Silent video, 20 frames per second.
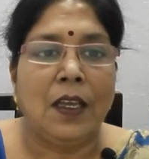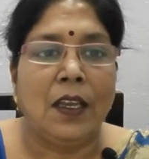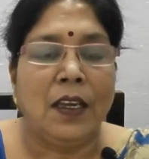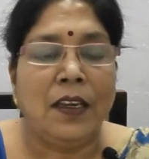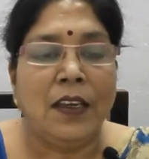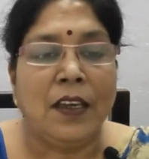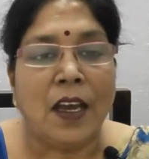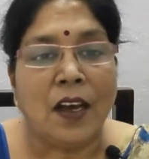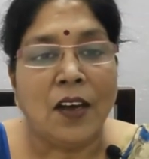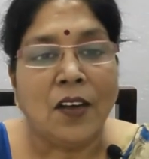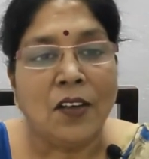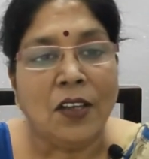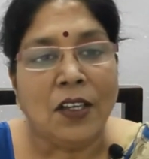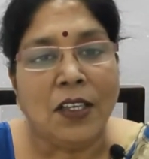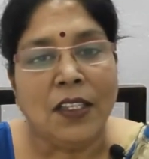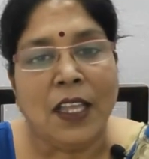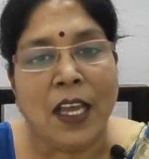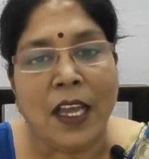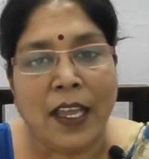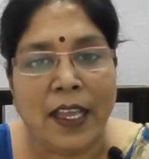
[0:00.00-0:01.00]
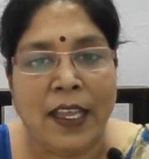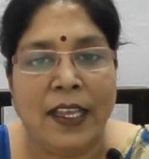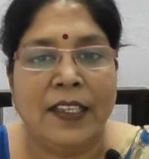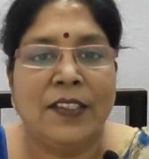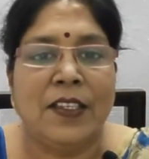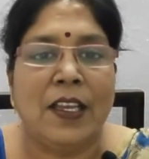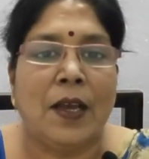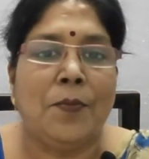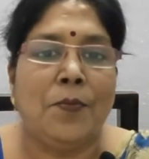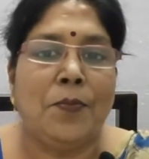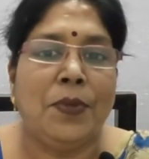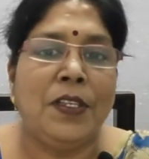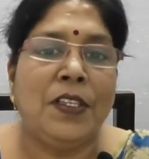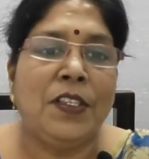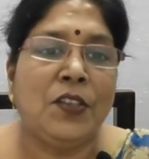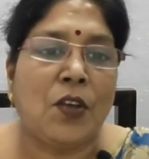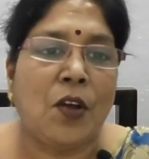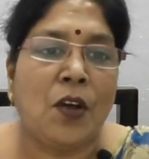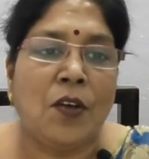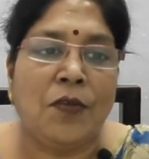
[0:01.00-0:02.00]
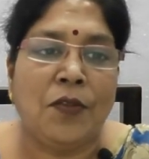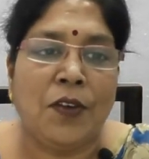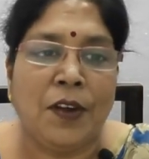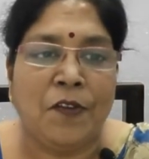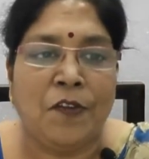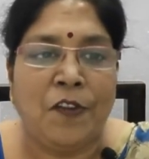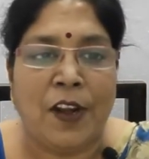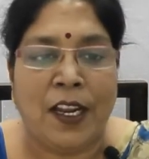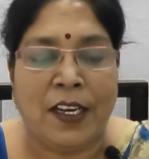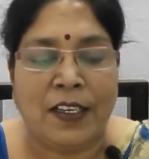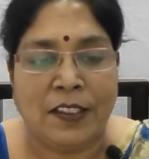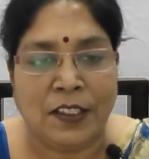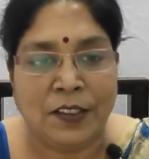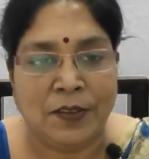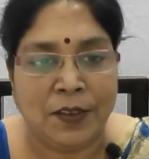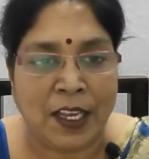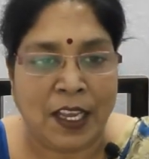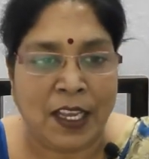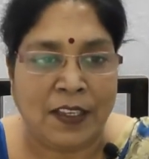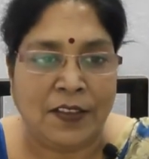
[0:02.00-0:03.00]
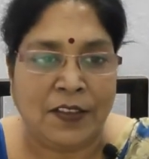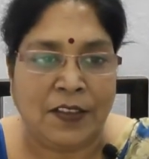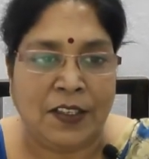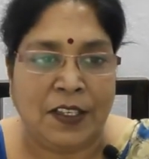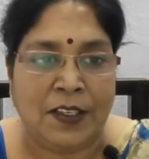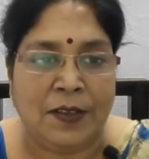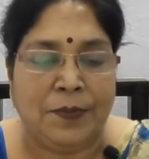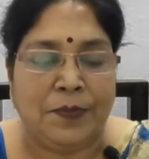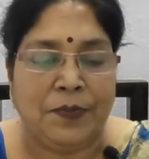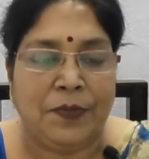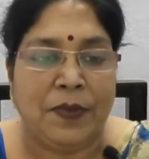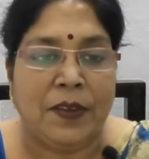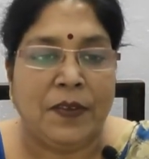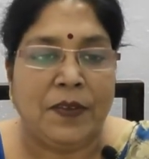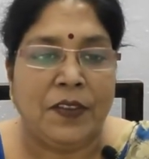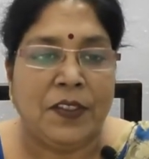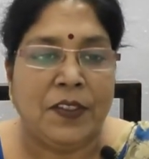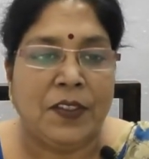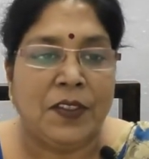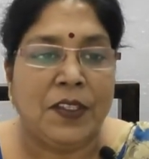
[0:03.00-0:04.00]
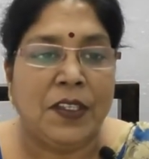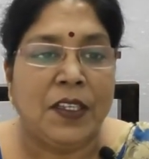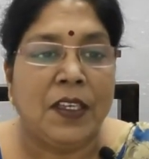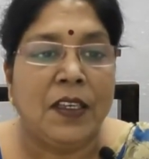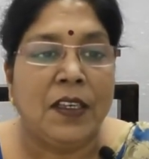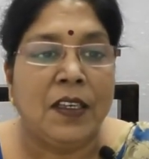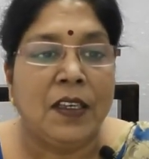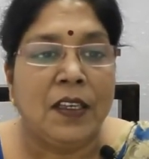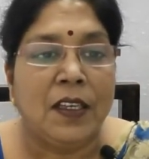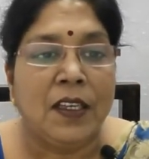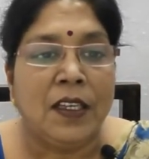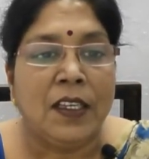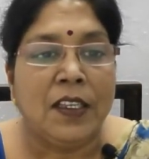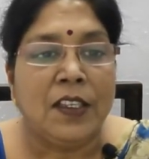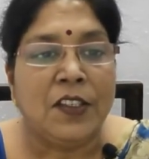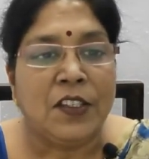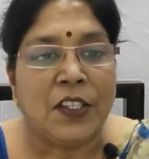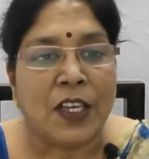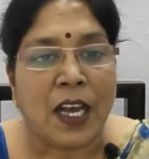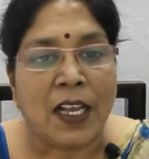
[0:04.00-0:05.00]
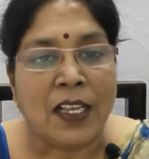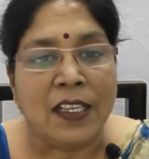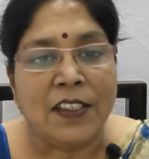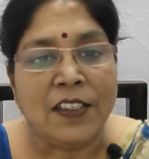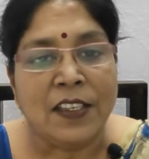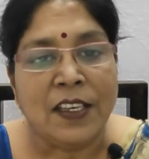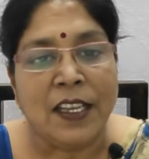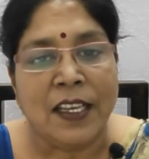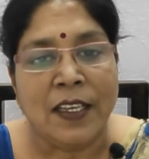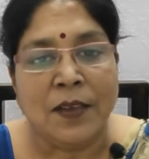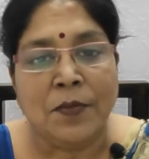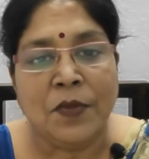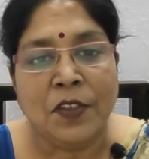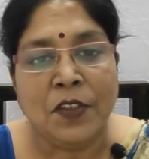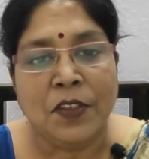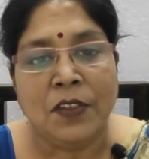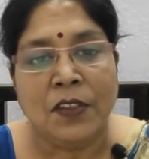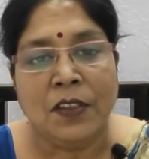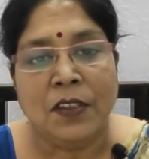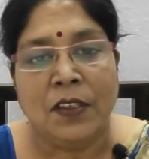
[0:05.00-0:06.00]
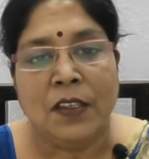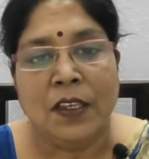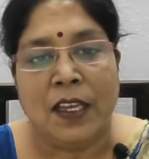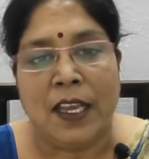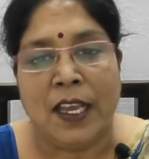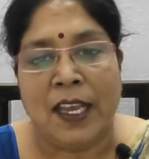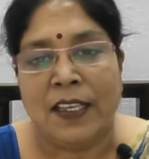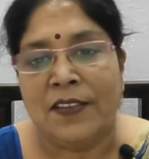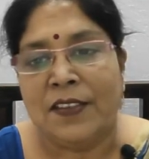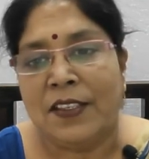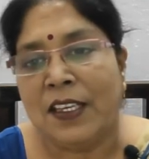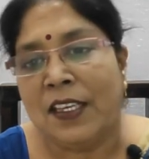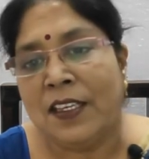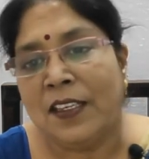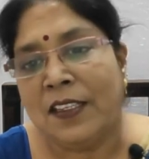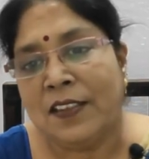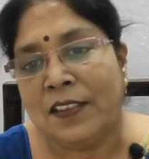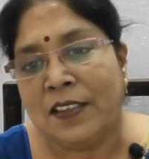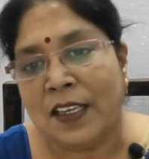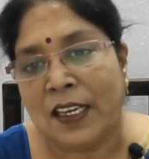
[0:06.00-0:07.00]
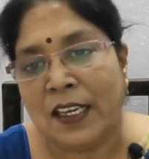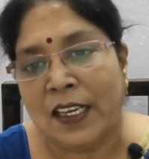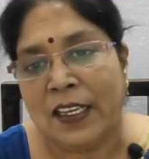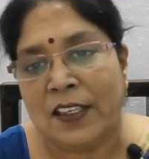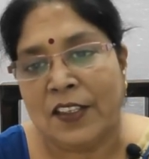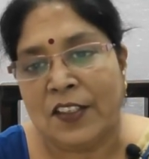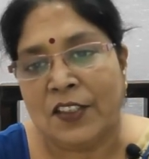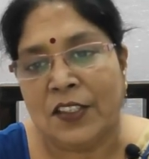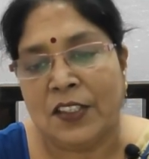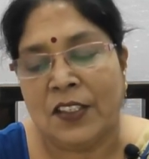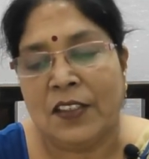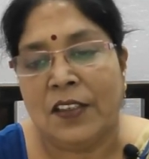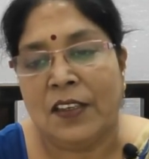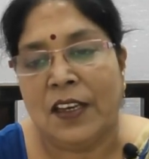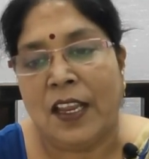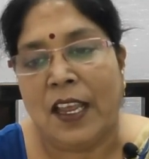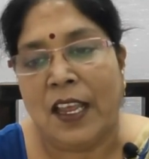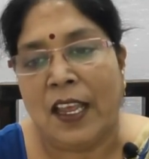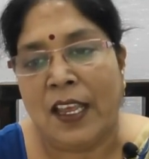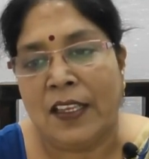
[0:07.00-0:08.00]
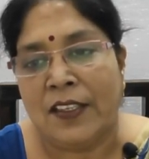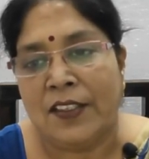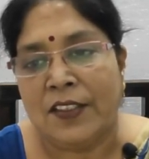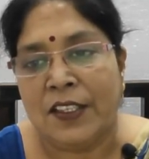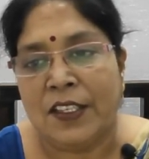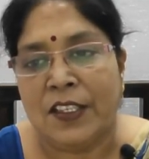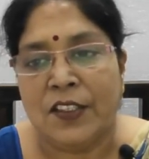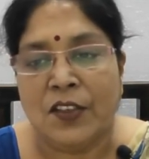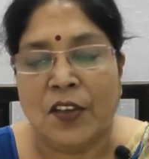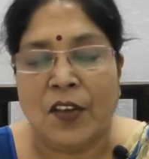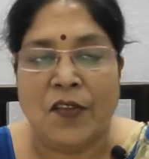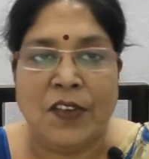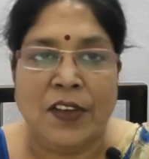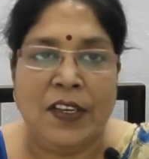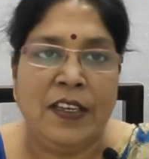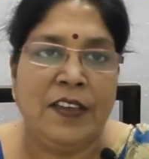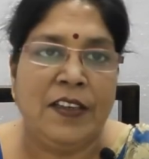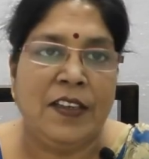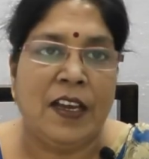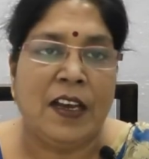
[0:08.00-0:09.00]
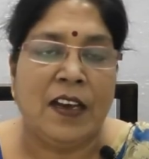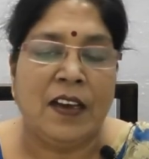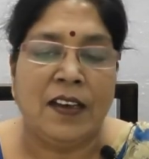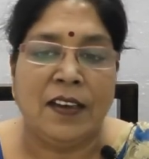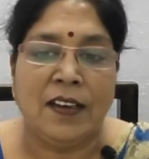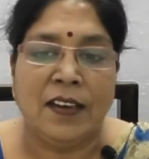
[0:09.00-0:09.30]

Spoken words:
Now, the examples of reflective essay. Charles Lamb's essay in his collection, Essays of Elia.